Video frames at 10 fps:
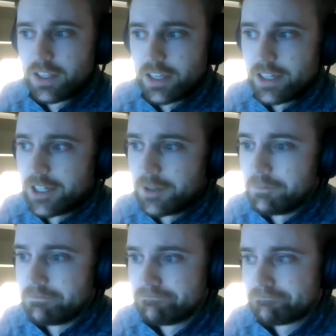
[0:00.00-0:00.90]

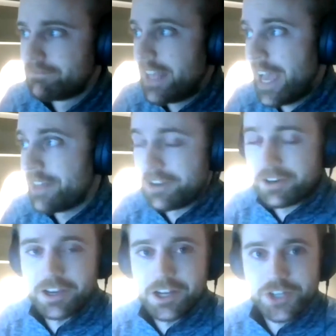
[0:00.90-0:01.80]
at their
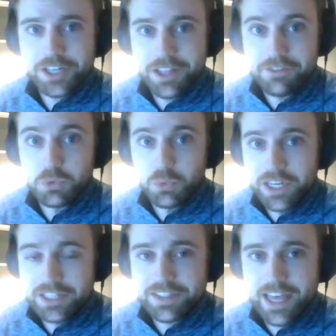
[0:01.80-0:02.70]
contract level when
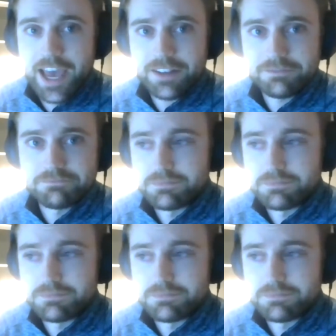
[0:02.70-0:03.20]
it's that